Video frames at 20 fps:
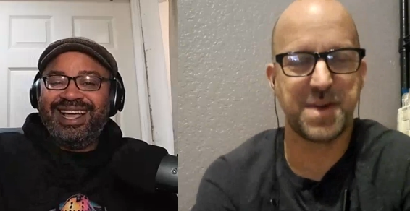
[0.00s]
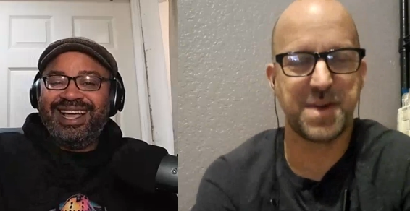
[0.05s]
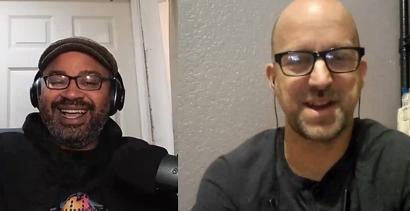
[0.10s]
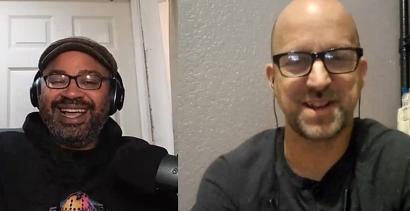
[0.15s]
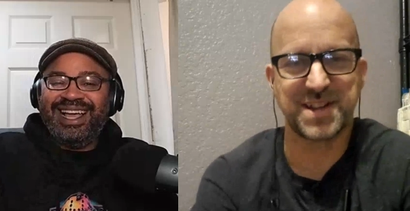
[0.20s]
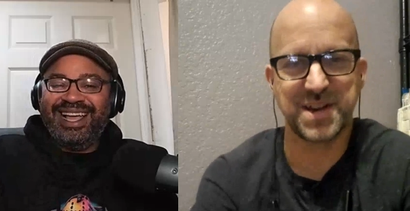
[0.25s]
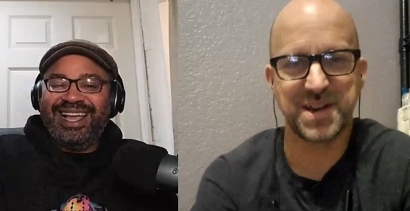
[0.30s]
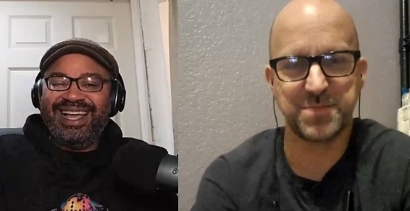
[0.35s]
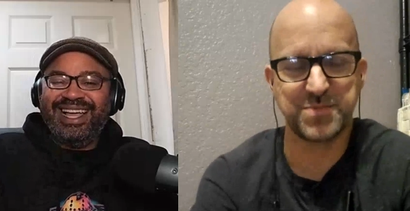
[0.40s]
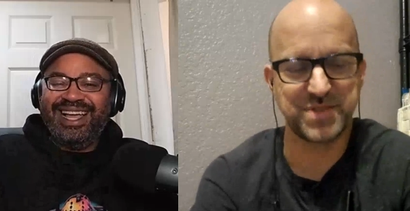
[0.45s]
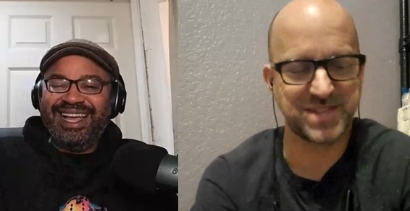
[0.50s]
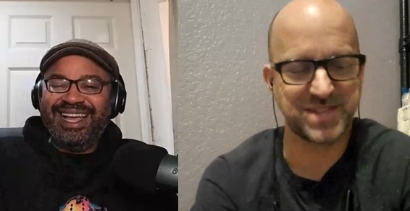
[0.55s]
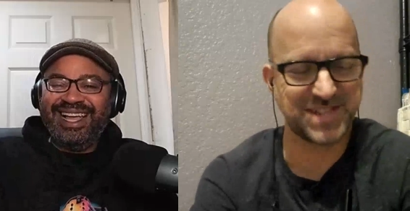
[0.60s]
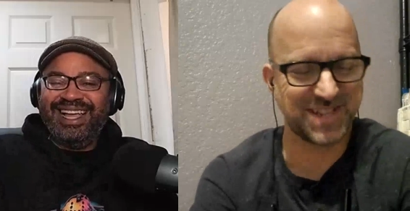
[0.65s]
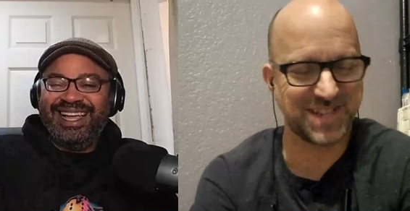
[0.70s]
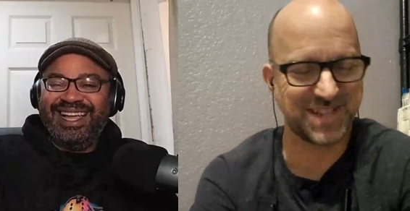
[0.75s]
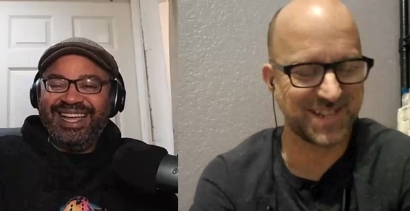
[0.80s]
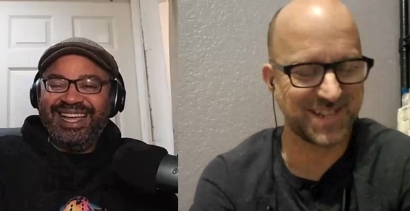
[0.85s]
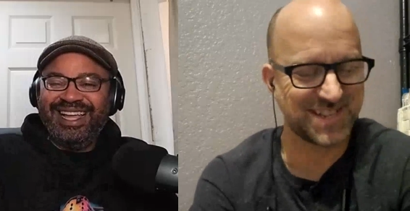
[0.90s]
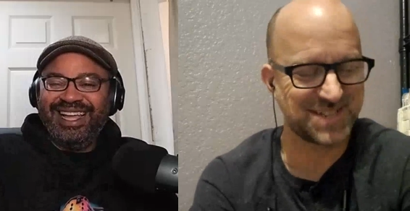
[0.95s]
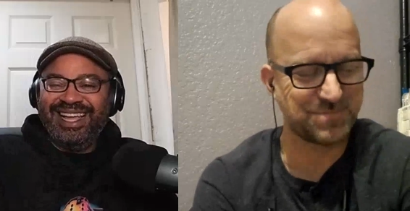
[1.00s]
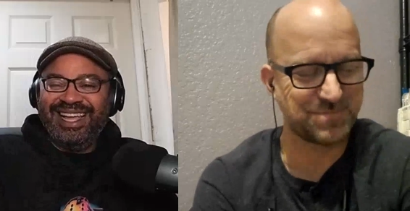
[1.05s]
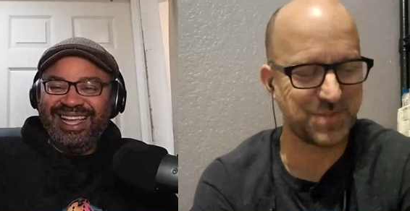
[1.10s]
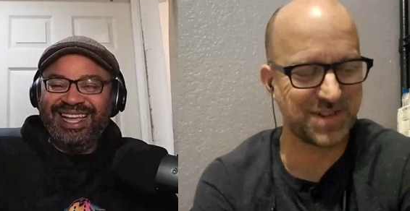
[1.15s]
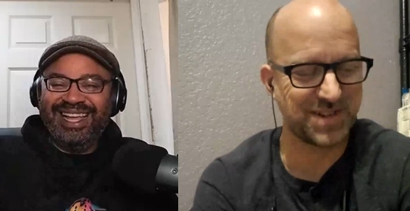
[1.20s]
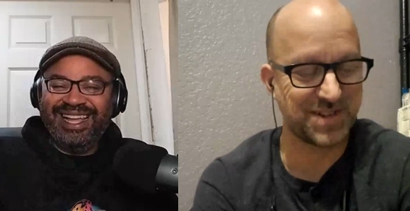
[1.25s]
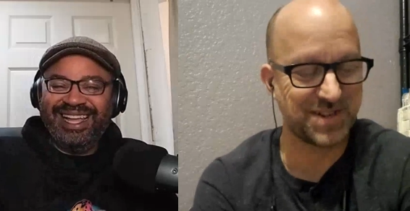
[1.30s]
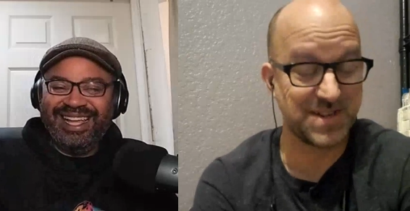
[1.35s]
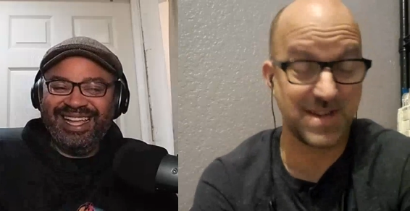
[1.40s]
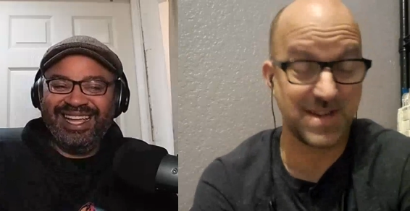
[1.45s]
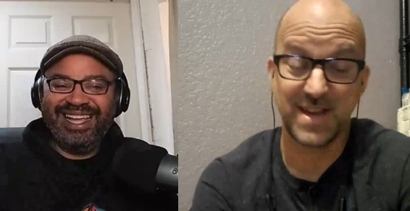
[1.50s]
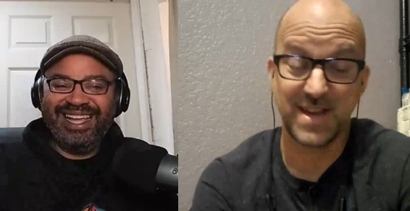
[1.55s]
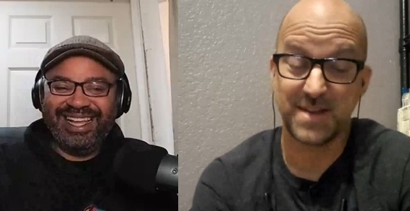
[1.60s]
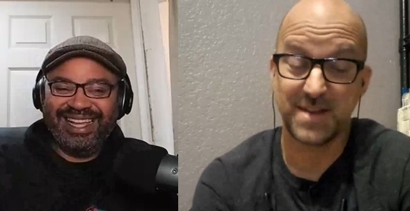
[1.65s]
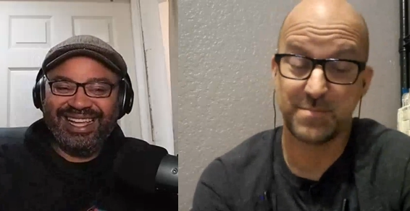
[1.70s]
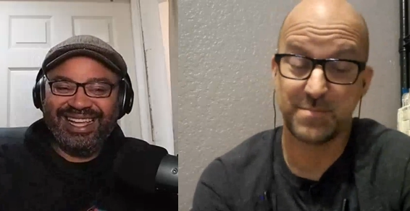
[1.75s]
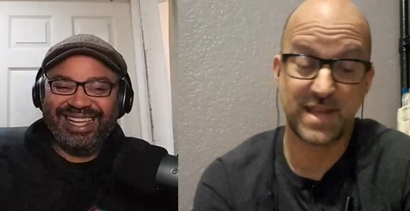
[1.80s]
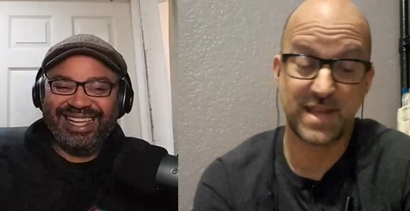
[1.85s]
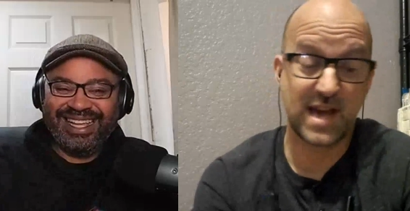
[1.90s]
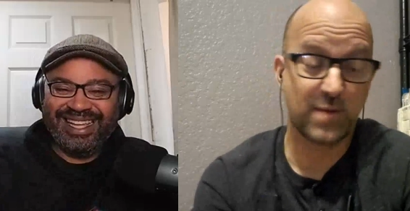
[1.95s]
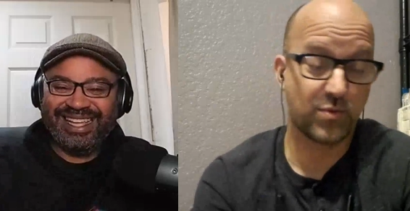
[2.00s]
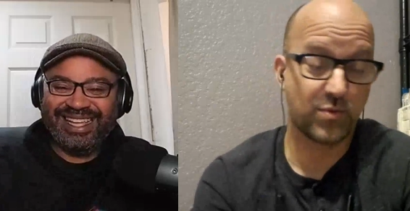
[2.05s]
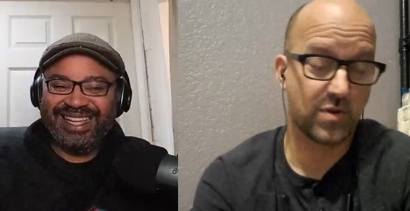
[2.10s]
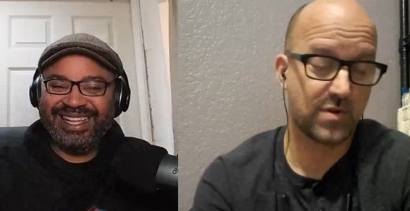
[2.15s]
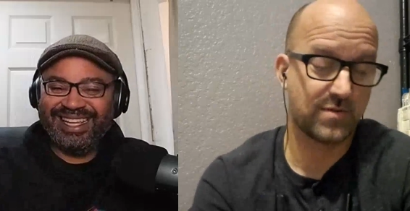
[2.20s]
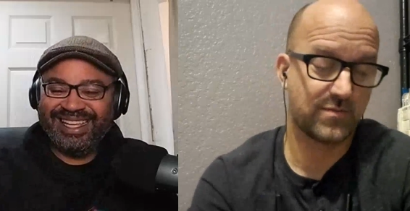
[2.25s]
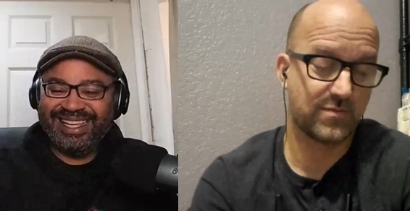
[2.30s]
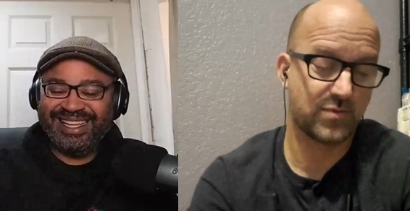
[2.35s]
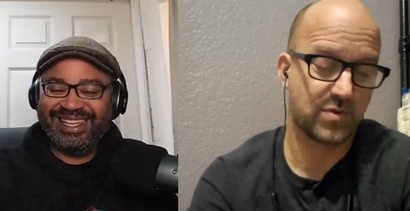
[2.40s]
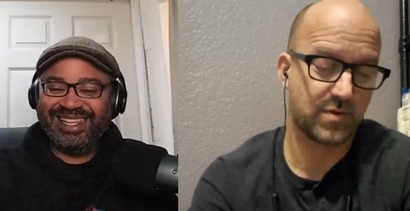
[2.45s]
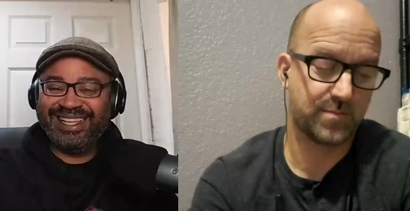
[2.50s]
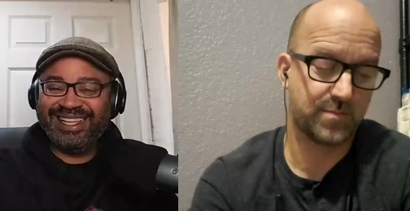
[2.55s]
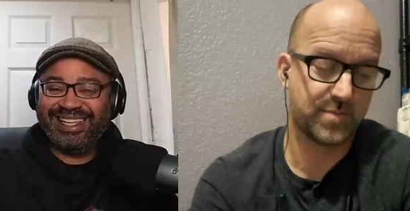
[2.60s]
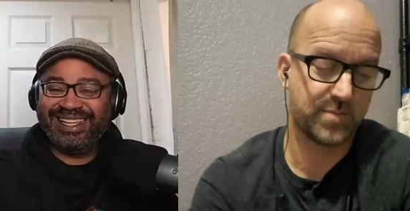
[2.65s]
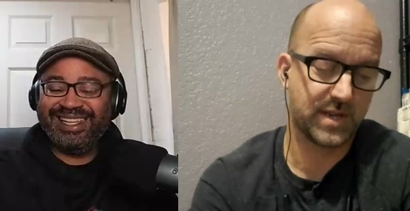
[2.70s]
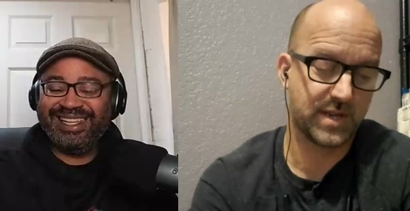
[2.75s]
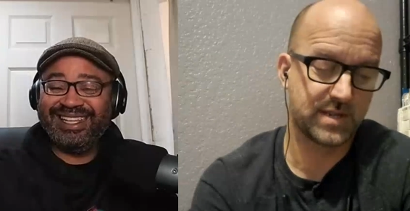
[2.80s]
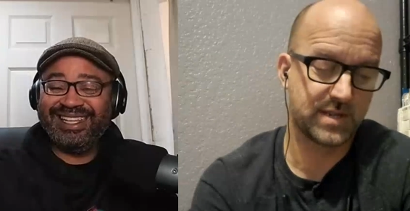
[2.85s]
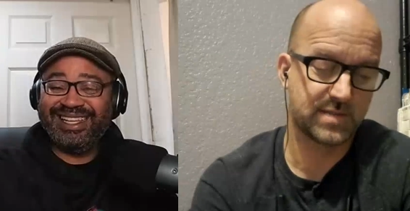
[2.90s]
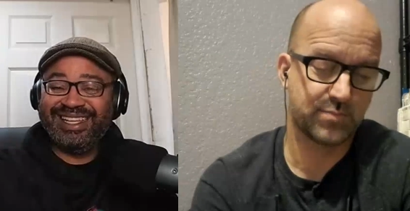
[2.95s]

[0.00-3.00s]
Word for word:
Speaker 1: buy a couple of. Uh, yeah, we're we're big